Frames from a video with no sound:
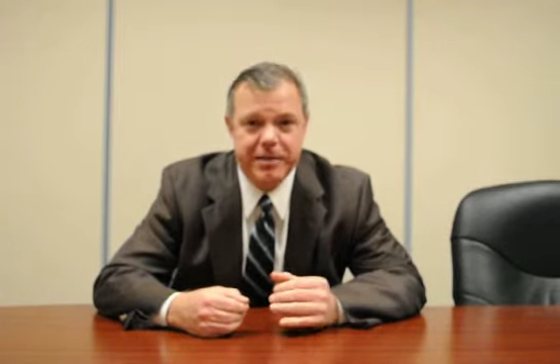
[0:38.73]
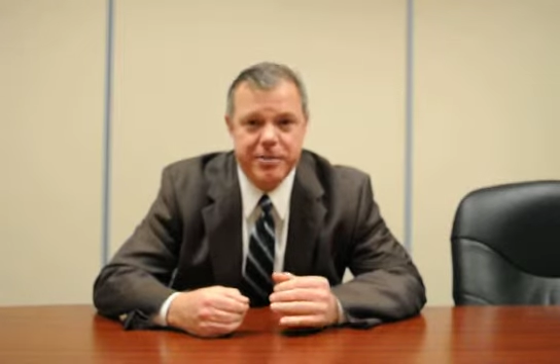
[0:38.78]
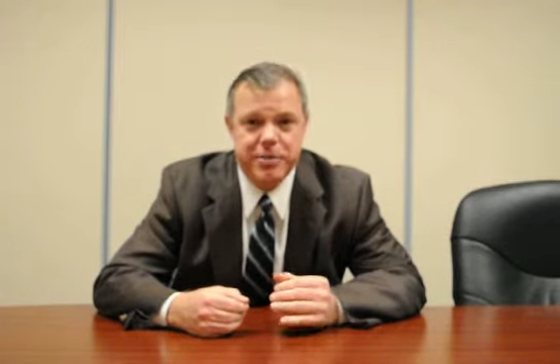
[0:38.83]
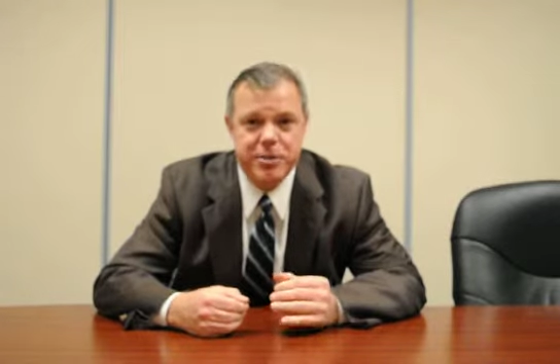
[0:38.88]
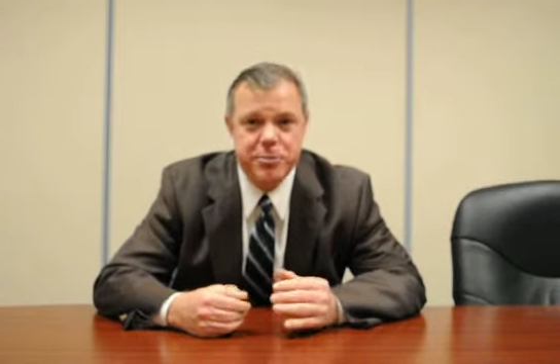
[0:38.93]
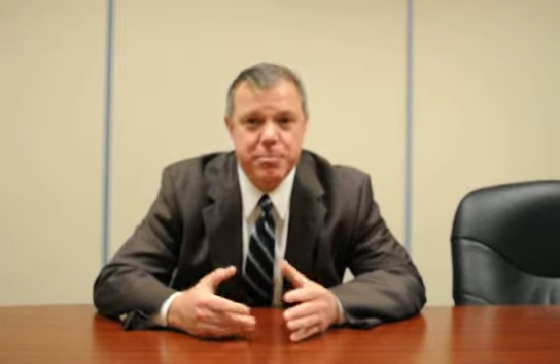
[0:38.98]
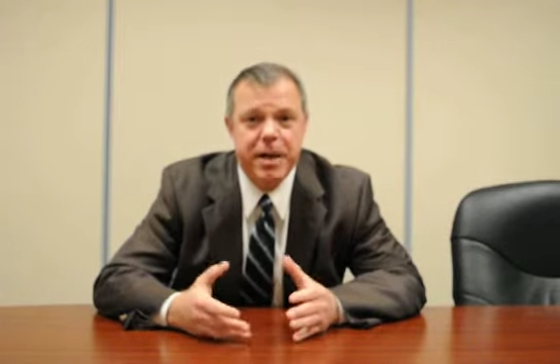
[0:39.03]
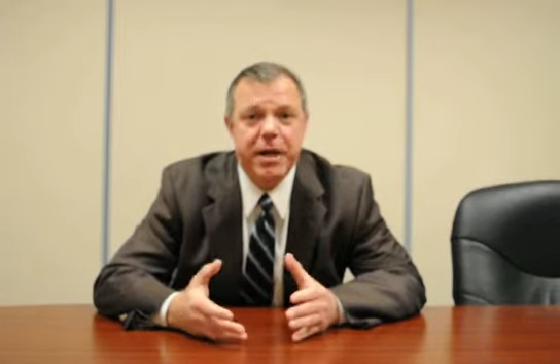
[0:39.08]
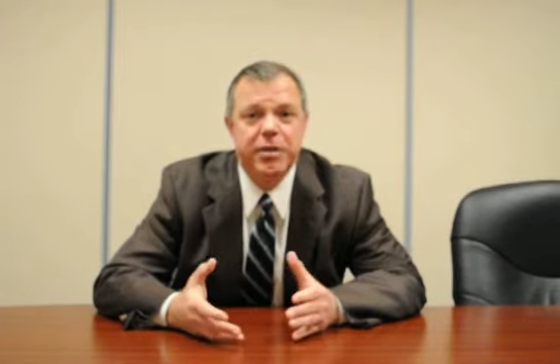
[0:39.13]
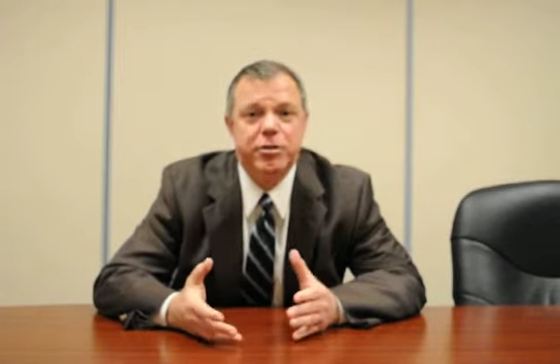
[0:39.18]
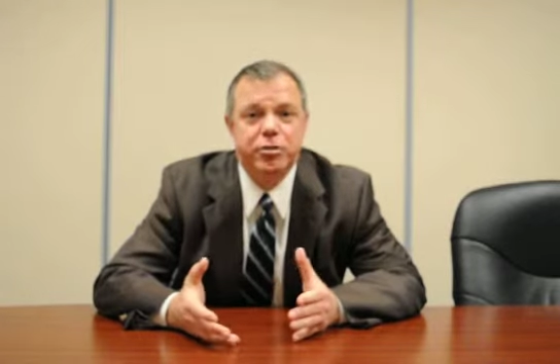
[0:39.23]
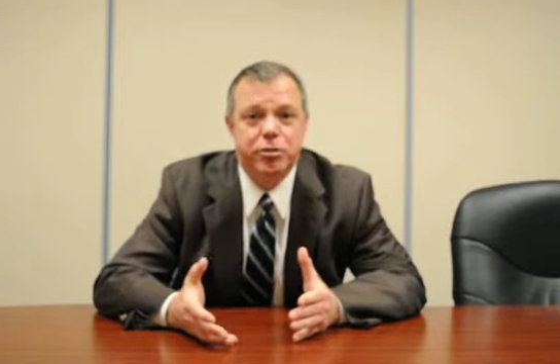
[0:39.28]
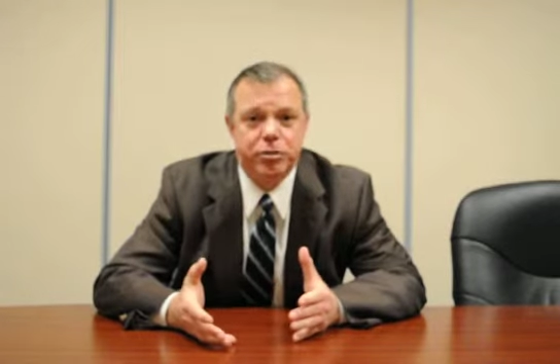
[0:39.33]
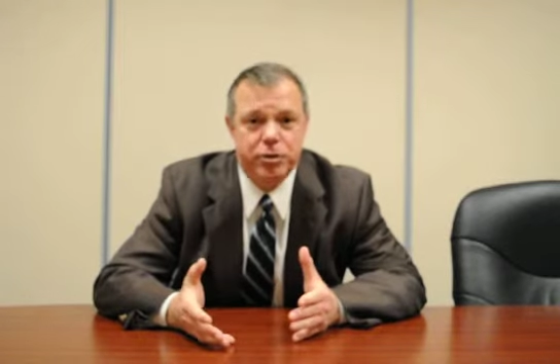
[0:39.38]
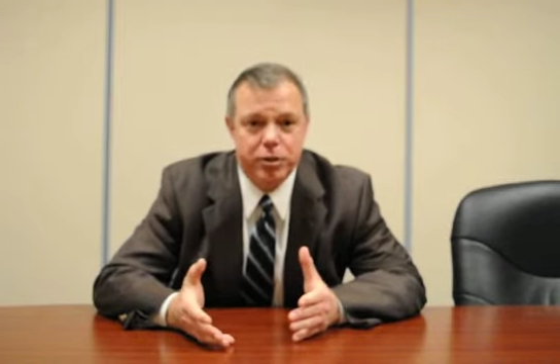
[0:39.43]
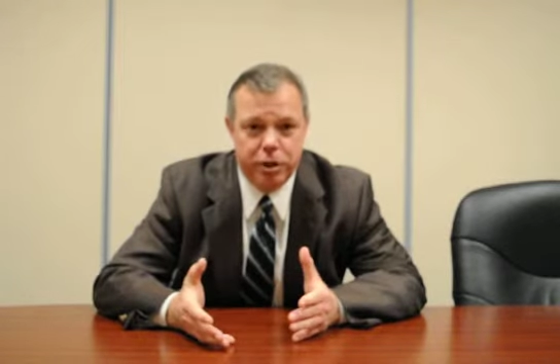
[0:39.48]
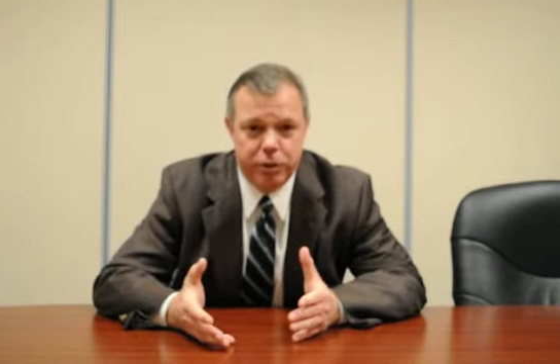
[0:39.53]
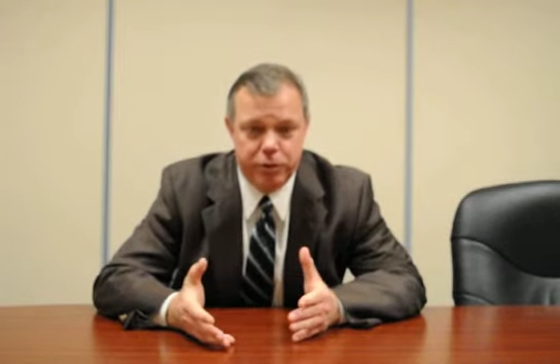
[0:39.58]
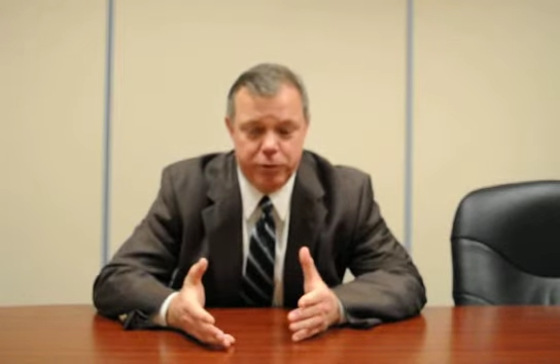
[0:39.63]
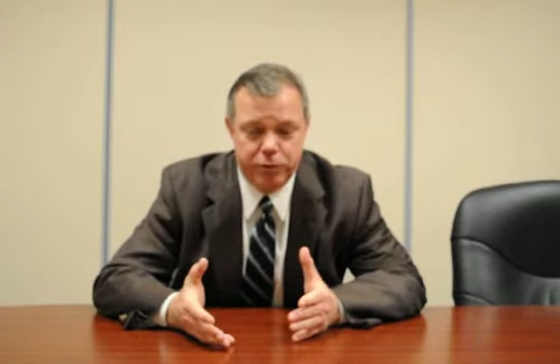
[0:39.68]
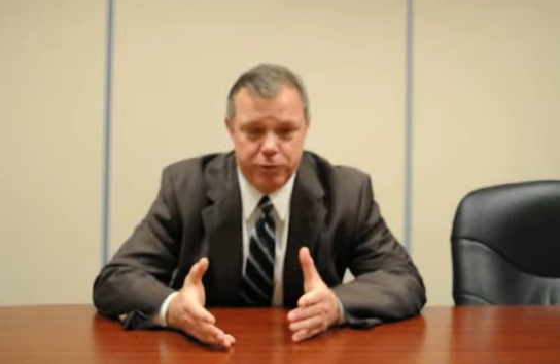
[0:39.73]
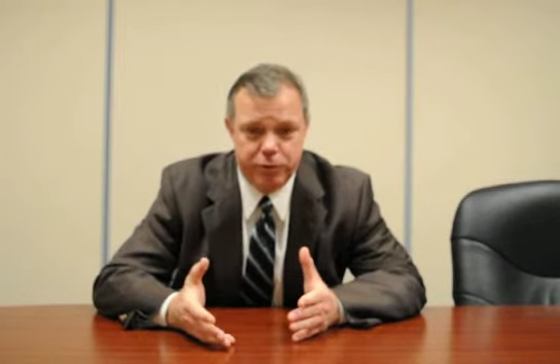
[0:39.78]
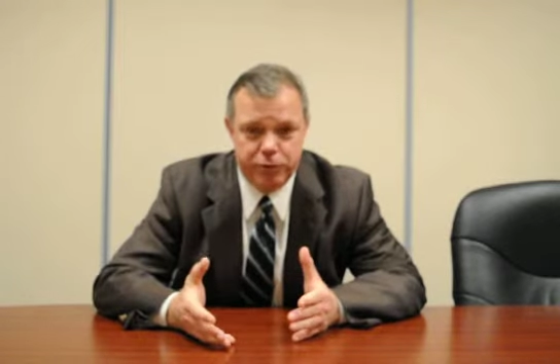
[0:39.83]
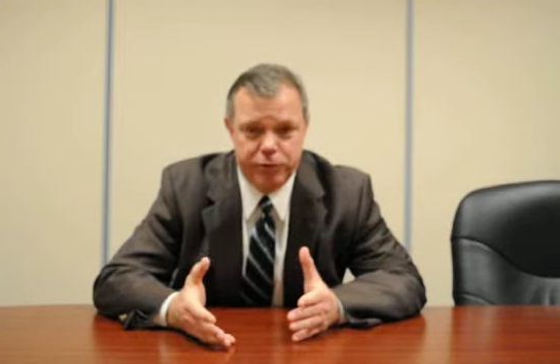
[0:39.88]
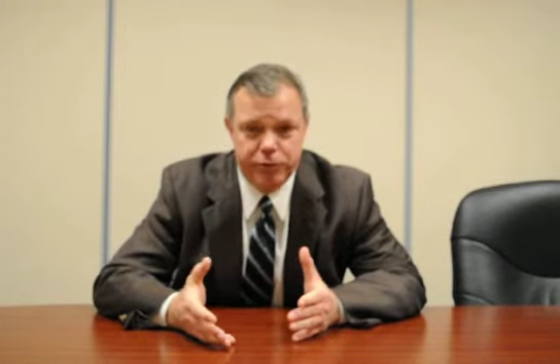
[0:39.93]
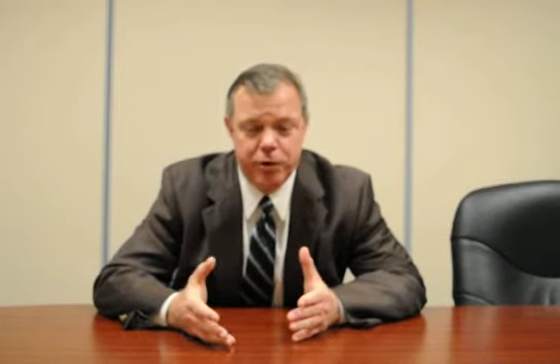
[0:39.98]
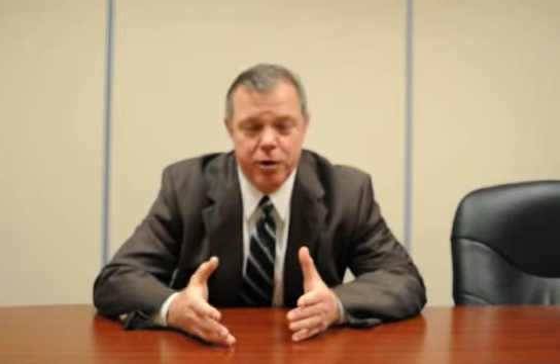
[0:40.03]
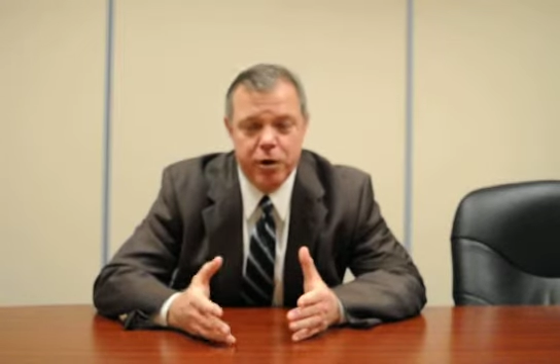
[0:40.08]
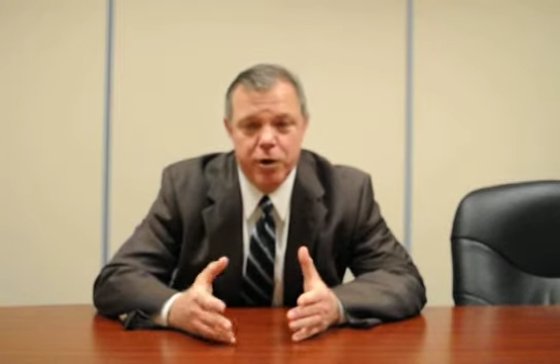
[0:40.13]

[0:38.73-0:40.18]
special loans